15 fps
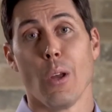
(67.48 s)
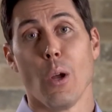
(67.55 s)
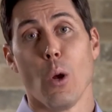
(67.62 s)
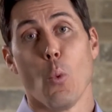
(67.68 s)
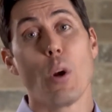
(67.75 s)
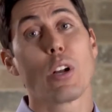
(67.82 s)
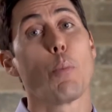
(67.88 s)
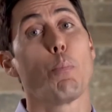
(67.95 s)

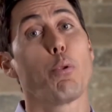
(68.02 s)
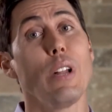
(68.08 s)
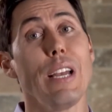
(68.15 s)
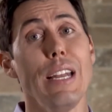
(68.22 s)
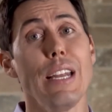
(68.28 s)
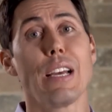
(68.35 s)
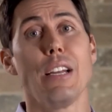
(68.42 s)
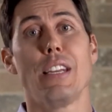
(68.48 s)
When
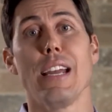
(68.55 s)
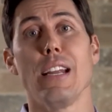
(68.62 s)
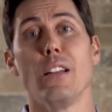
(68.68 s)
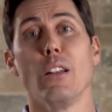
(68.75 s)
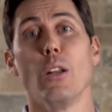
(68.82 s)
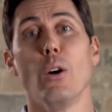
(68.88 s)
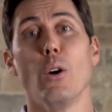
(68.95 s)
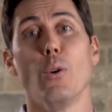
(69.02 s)
completing a deed in
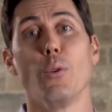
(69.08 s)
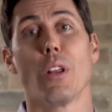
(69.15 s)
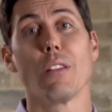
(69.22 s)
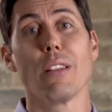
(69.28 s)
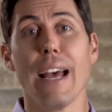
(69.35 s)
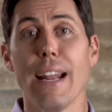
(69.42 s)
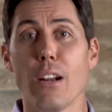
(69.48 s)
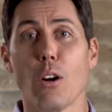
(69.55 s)
lieu, the
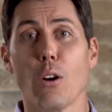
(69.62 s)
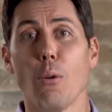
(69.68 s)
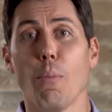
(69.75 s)
lender